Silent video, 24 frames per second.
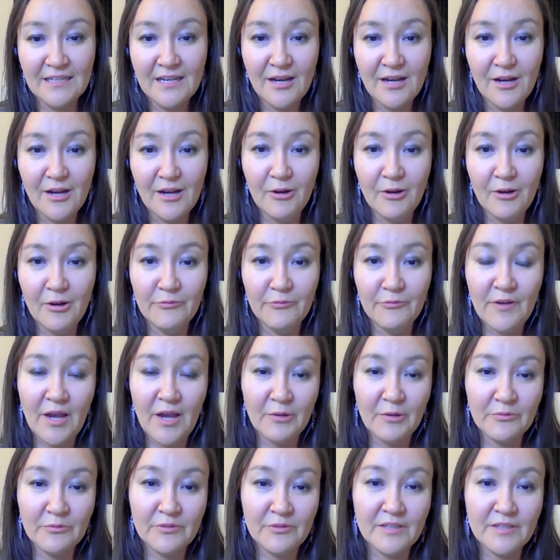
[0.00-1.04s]
of how
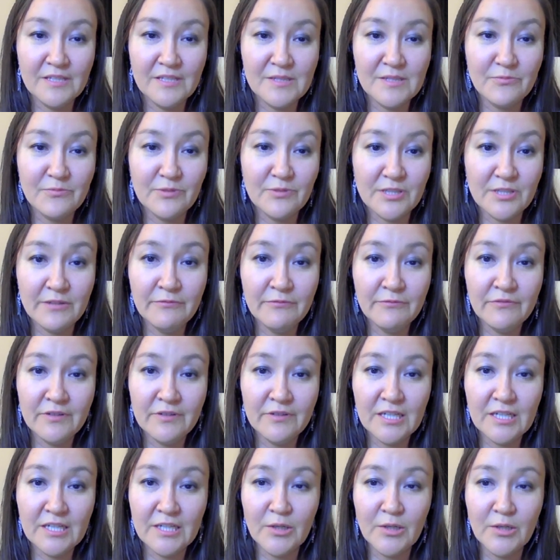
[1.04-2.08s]
things were
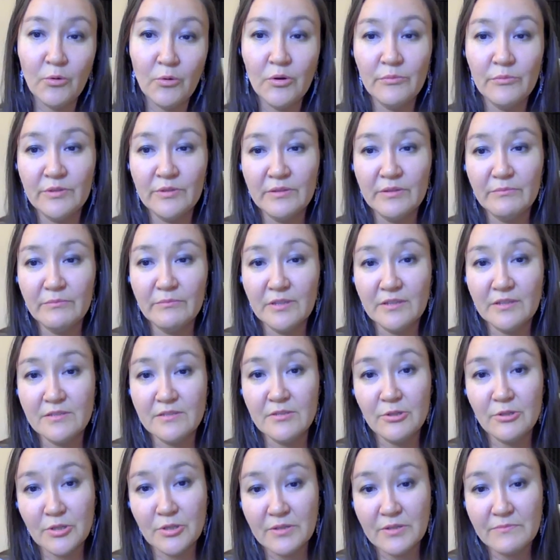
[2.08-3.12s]
different, or maybe the
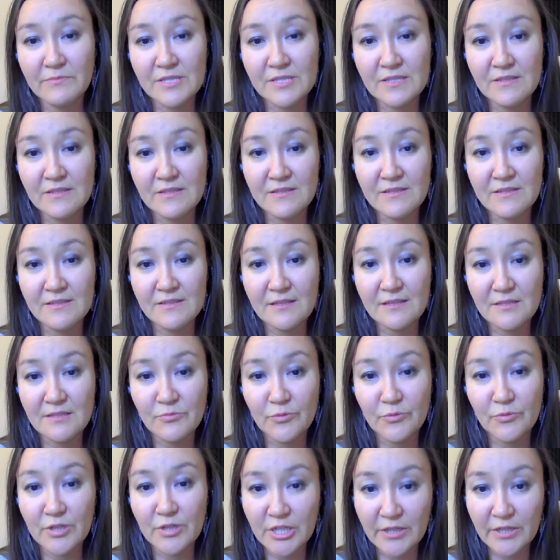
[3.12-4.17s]
circumstances
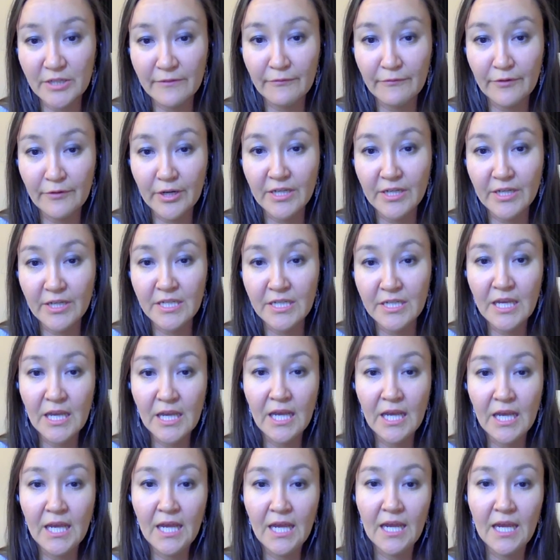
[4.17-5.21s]
were different.
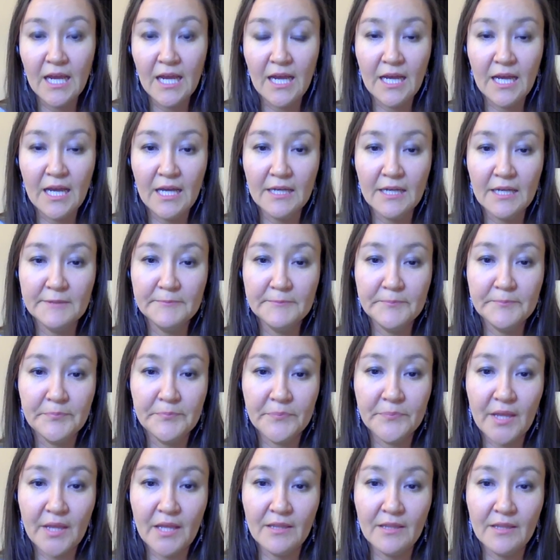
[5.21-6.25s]

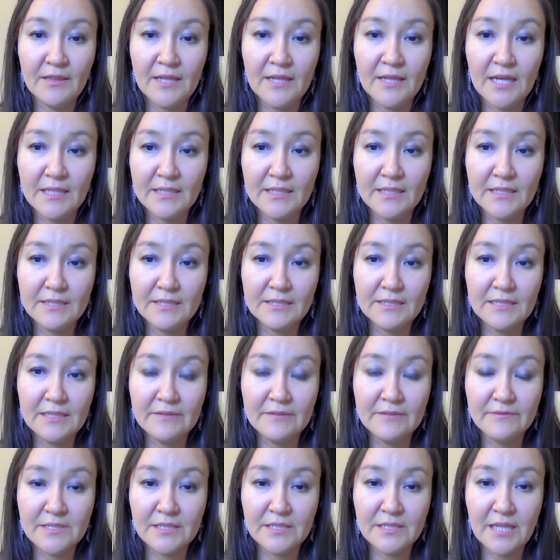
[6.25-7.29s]
And that
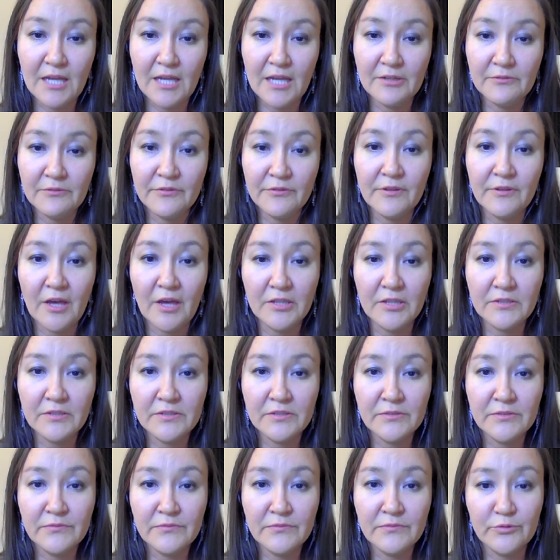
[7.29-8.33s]
gives a lot of thought
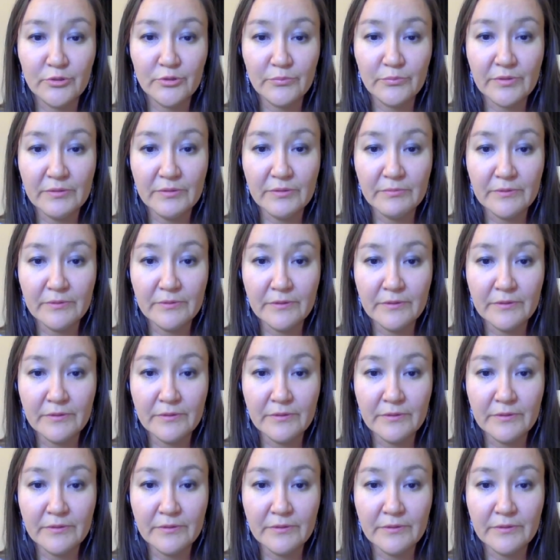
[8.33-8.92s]
for people.